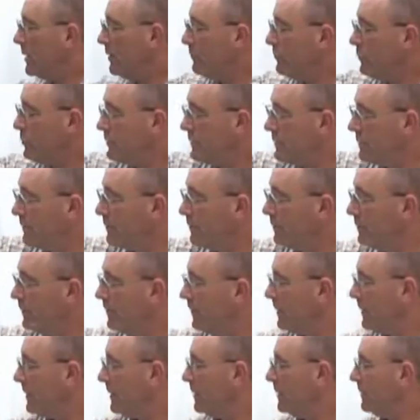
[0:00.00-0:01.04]
I've put some
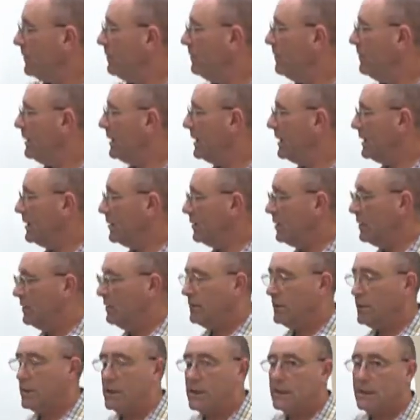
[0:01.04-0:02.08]
video
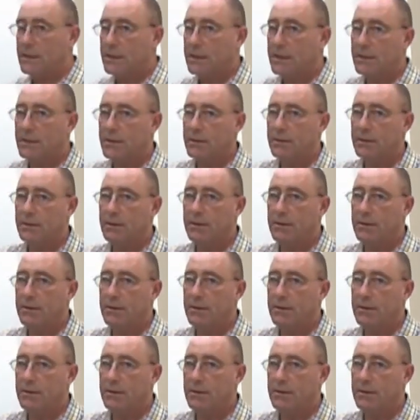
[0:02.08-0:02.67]
of this